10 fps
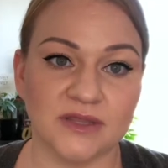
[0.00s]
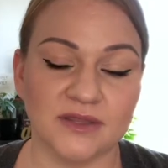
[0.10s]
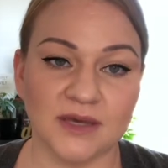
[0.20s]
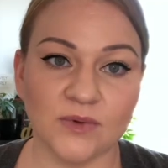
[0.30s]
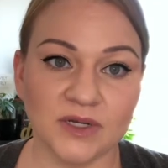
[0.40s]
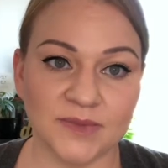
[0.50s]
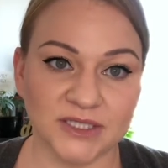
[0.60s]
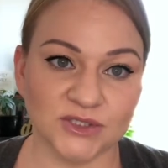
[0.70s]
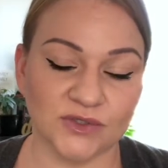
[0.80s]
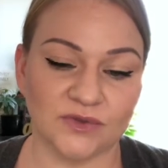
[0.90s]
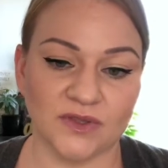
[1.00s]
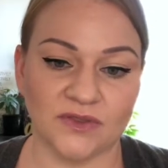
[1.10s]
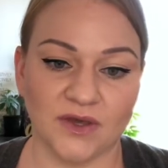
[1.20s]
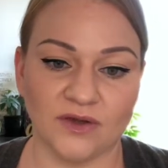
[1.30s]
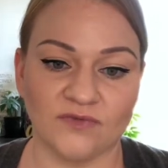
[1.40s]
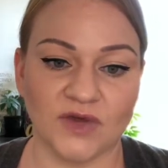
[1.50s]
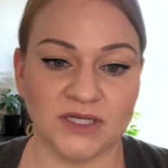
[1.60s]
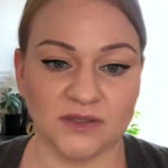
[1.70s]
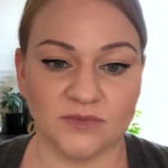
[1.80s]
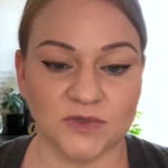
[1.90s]
they want to make sure that they're
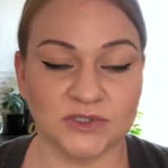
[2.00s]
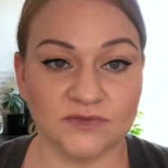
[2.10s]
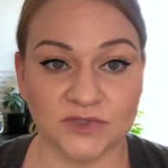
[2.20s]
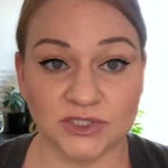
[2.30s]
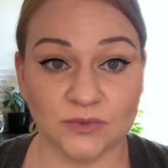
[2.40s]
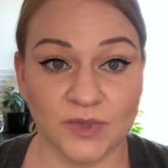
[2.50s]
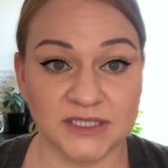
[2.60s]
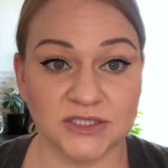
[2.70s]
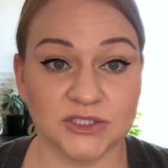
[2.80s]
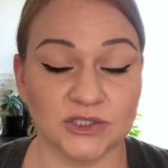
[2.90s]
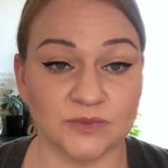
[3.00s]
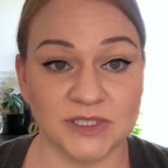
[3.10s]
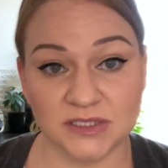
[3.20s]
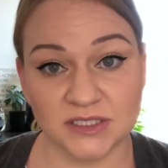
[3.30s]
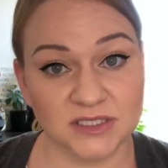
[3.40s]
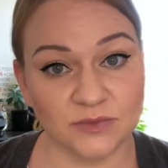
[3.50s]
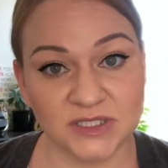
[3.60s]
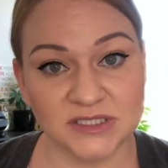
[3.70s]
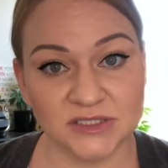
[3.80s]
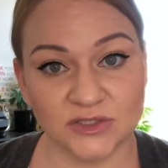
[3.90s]
finding the most efficient ways to do business-to-business